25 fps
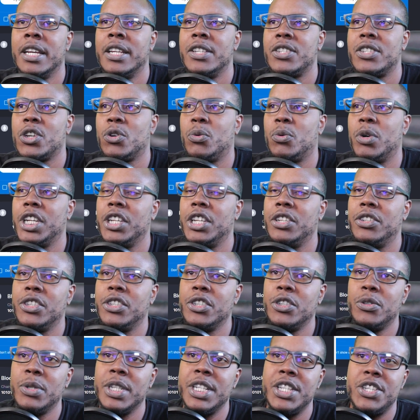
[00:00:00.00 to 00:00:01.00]
So what you
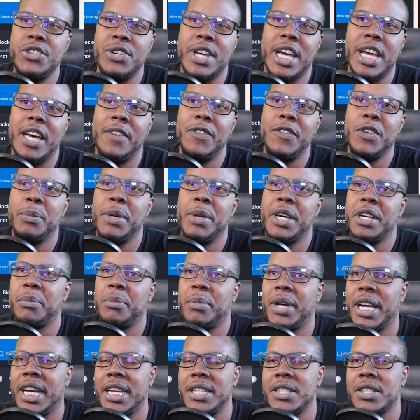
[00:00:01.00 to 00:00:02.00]
do is you have your
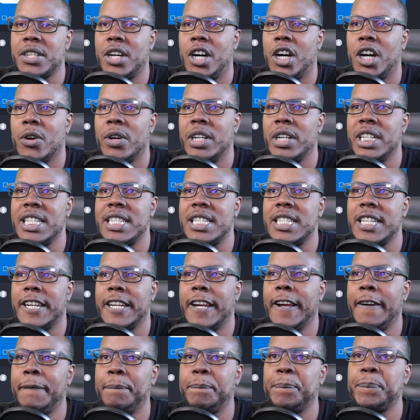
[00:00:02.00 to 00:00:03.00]
MetaMask already set
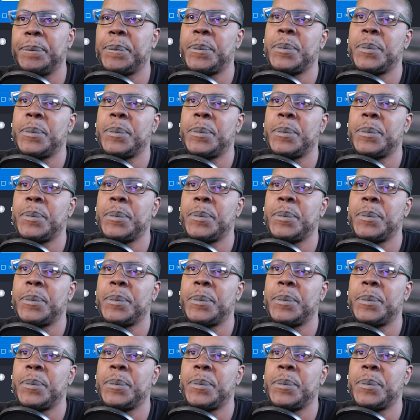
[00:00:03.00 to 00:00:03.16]
up.